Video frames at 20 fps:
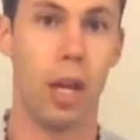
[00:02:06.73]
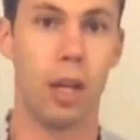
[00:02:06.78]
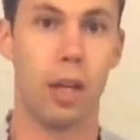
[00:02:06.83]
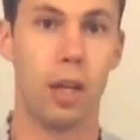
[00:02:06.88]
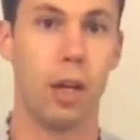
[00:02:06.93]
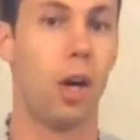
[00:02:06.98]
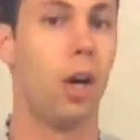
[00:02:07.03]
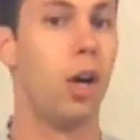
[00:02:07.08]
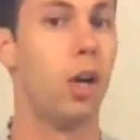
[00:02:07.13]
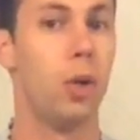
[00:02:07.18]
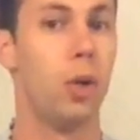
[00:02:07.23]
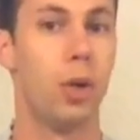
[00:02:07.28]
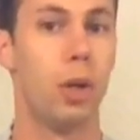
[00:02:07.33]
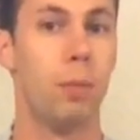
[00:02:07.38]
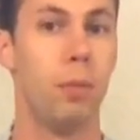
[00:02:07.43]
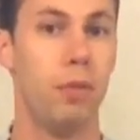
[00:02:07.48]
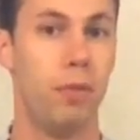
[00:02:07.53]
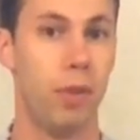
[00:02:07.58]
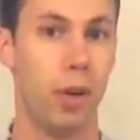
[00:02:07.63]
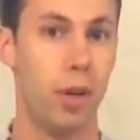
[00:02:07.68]
cardio
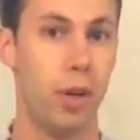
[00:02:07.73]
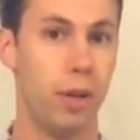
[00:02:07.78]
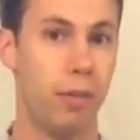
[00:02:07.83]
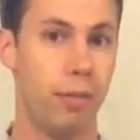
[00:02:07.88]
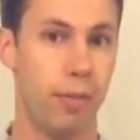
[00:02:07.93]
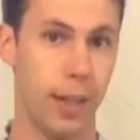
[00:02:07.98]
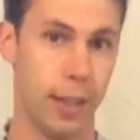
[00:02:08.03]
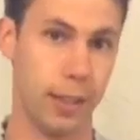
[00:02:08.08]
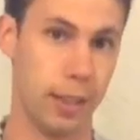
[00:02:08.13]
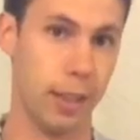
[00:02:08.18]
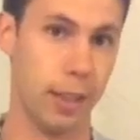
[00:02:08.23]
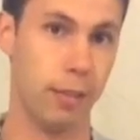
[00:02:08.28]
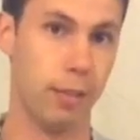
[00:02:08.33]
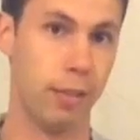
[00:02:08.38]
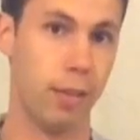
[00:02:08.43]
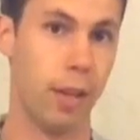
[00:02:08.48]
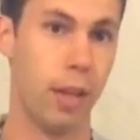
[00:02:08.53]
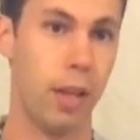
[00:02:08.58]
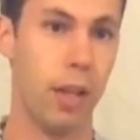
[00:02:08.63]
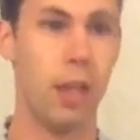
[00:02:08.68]
can be very
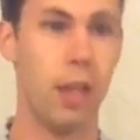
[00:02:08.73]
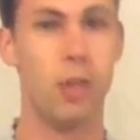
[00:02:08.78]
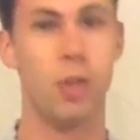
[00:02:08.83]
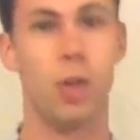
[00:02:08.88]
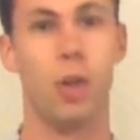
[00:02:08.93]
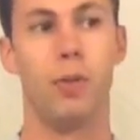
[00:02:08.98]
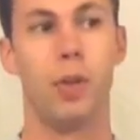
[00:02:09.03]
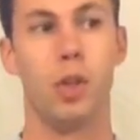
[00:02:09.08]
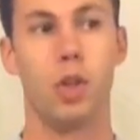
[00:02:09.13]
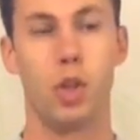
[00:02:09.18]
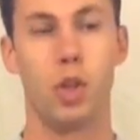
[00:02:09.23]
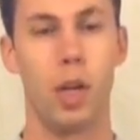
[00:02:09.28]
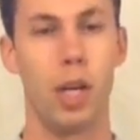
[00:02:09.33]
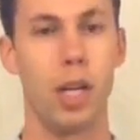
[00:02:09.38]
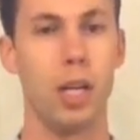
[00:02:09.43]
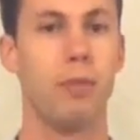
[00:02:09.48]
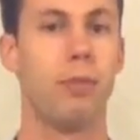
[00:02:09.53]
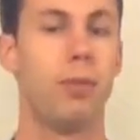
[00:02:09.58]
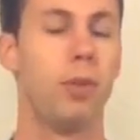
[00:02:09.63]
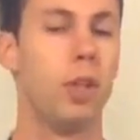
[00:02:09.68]
effective. So if you're
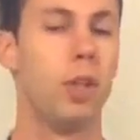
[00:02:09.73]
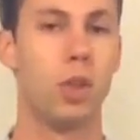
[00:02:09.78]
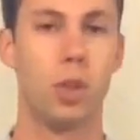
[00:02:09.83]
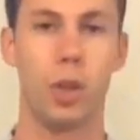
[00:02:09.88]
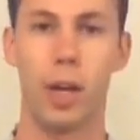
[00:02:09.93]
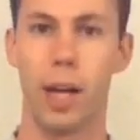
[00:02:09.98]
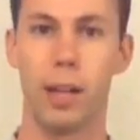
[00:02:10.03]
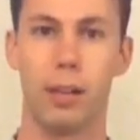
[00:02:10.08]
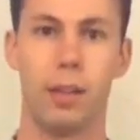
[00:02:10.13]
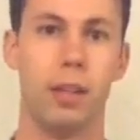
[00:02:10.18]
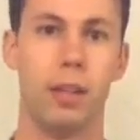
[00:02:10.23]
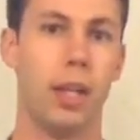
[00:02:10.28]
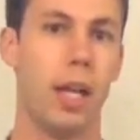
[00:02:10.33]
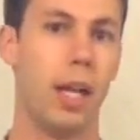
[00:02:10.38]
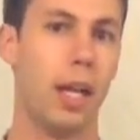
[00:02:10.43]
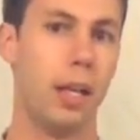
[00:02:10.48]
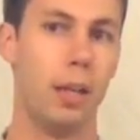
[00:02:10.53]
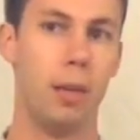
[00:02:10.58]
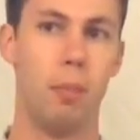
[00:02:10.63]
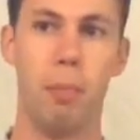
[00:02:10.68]
training for a
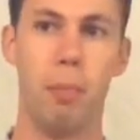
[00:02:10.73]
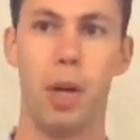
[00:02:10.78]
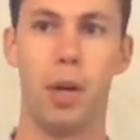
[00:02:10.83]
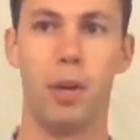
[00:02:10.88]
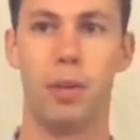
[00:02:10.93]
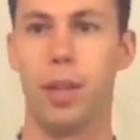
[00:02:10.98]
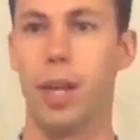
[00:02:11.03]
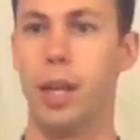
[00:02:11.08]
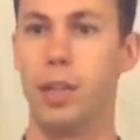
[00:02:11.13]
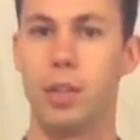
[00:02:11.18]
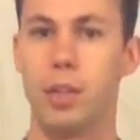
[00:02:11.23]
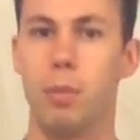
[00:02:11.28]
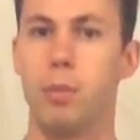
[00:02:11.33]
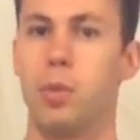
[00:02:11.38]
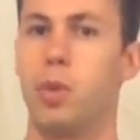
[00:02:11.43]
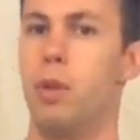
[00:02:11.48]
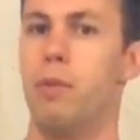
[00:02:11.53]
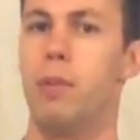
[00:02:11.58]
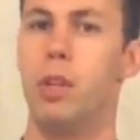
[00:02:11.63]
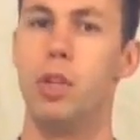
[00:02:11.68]
triathlon, marathon, some
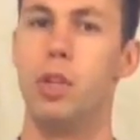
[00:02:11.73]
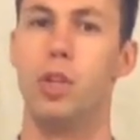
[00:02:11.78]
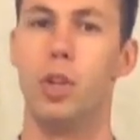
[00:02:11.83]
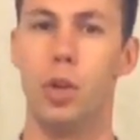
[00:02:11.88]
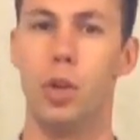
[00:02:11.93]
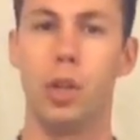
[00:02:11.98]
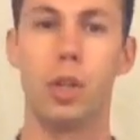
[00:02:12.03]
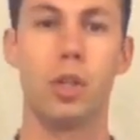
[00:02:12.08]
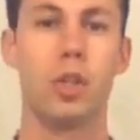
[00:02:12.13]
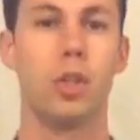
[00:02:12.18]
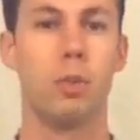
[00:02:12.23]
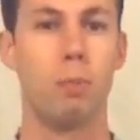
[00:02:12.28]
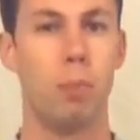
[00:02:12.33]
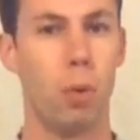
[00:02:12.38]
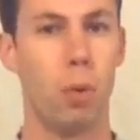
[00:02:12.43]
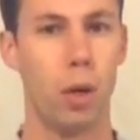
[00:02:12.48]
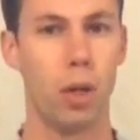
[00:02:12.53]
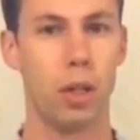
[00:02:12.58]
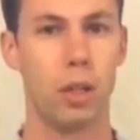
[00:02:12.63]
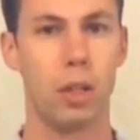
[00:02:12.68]
sort of endurance
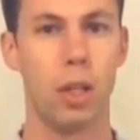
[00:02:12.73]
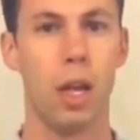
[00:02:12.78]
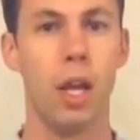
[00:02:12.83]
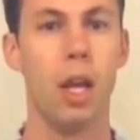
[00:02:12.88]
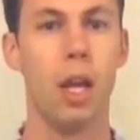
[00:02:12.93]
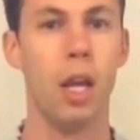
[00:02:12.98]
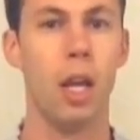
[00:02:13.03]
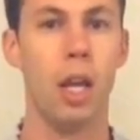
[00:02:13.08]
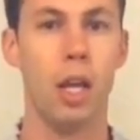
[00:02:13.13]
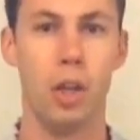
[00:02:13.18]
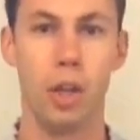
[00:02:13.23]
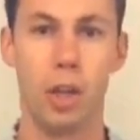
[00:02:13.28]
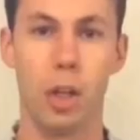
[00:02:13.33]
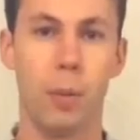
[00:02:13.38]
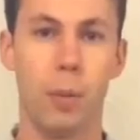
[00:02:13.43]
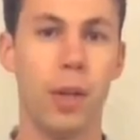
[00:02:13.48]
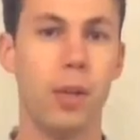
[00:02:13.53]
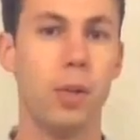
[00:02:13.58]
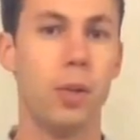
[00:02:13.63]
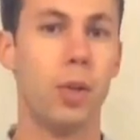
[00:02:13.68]
sport, you're going
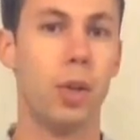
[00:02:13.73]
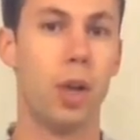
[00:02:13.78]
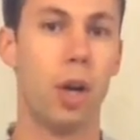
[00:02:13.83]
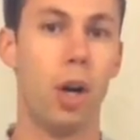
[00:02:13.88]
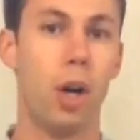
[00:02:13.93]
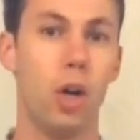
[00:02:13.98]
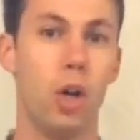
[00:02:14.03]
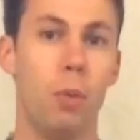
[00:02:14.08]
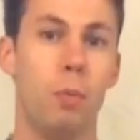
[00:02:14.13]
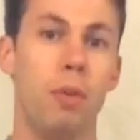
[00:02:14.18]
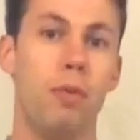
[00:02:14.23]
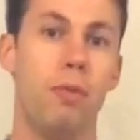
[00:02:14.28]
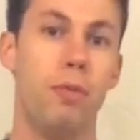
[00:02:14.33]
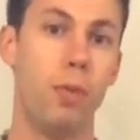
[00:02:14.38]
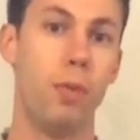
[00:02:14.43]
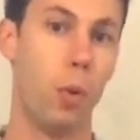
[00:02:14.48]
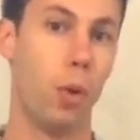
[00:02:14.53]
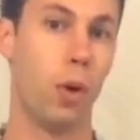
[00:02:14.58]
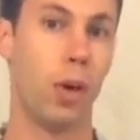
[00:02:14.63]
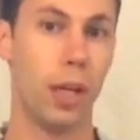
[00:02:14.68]
to want to do cardio
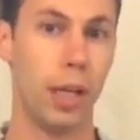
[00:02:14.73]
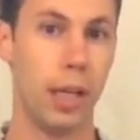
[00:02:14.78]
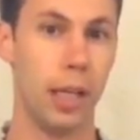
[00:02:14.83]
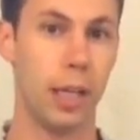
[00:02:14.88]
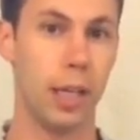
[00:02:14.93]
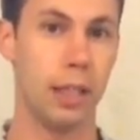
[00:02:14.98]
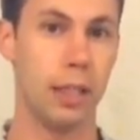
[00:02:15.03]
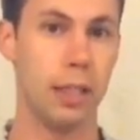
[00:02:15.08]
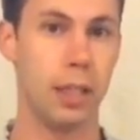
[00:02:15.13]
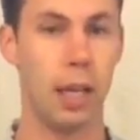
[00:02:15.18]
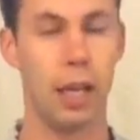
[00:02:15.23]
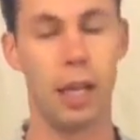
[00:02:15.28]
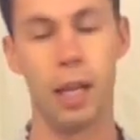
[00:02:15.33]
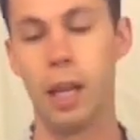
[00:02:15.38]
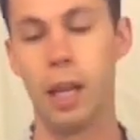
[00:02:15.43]
beforehand.